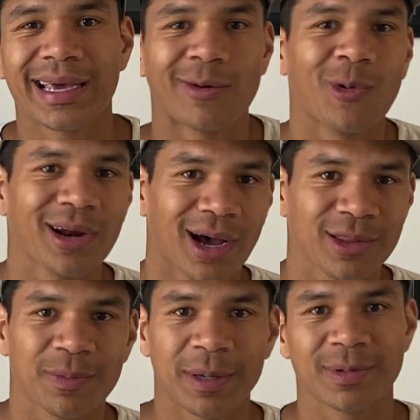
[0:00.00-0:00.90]
in what
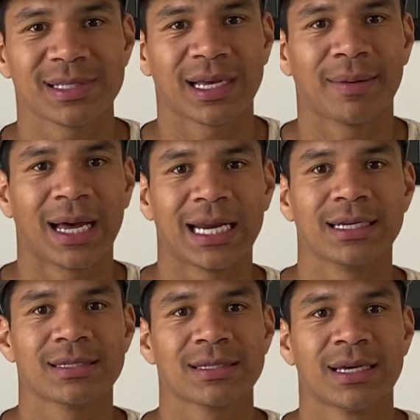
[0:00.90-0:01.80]
other people say about
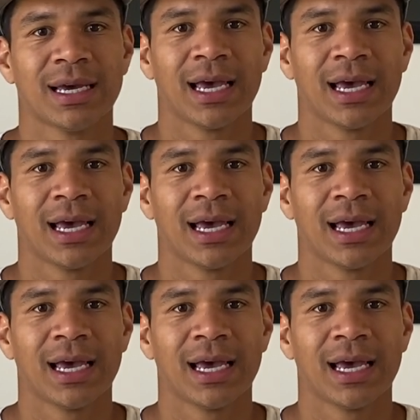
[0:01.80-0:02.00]
us.